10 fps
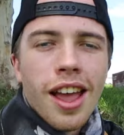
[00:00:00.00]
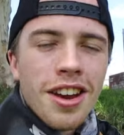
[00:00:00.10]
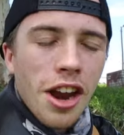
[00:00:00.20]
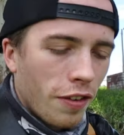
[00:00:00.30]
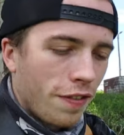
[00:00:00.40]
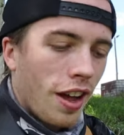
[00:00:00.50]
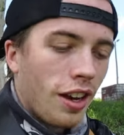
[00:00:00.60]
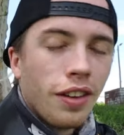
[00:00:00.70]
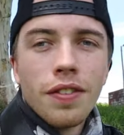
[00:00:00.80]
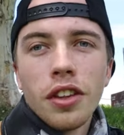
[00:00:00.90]
And now
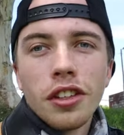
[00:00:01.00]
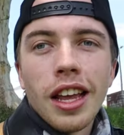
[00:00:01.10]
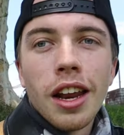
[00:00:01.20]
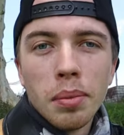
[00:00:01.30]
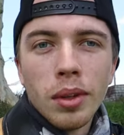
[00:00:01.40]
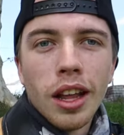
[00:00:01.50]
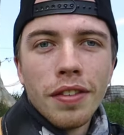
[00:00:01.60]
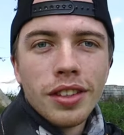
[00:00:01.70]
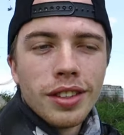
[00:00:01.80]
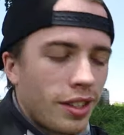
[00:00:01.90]
finally, for those animal
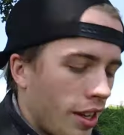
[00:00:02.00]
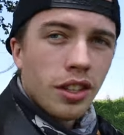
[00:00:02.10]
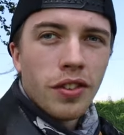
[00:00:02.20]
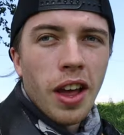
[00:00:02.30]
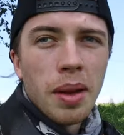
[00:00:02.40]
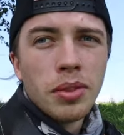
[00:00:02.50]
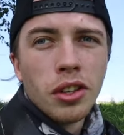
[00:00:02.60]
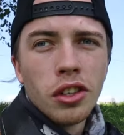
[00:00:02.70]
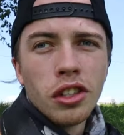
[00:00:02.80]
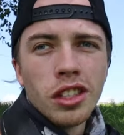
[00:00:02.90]
lovers, just for
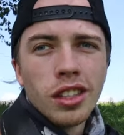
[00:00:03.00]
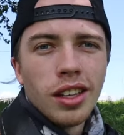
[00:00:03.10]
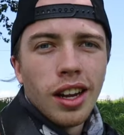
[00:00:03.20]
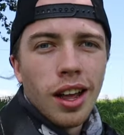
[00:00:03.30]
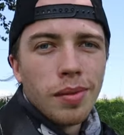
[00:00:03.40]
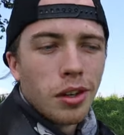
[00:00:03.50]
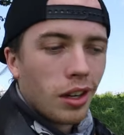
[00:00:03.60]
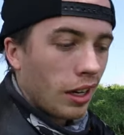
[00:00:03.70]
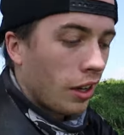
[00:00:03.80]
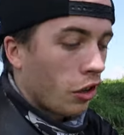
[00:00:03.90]
absolution, I'm
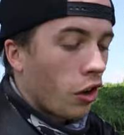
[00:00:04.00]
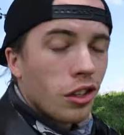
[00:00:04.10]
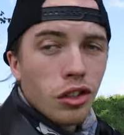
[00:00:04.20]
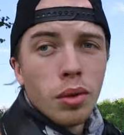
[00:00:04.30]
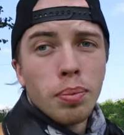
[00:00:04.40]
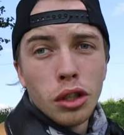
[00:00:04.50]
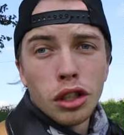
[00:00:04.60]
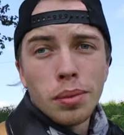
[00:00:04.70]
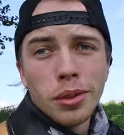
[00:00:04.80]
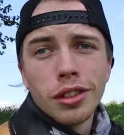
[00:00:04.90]
gonna let it go into the
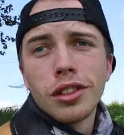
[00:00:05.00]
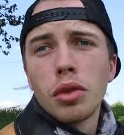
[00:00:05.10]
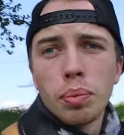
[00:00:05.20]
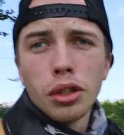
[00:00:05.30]
bush because it's a